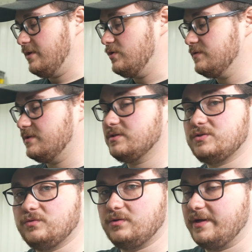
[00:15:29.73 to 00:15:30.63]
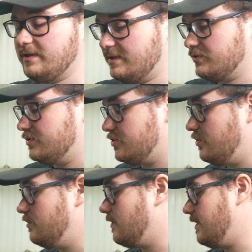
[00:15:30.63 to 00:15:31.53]
to use this tool, I can actually show
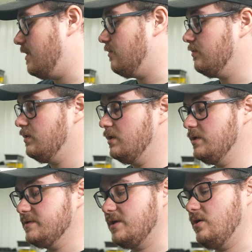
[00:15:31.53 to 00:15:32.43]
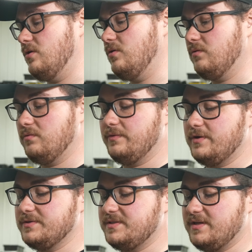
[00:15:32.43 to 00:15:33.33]
you right now. So
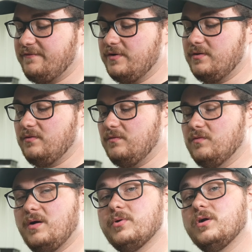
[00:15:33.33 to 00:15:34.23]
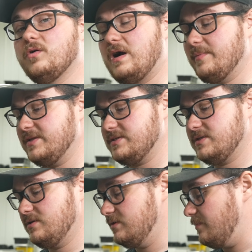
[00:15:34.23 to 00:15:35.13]
there's different rubber
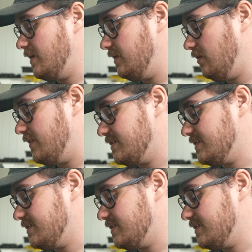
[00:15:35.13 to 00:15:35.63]
grommets depending on the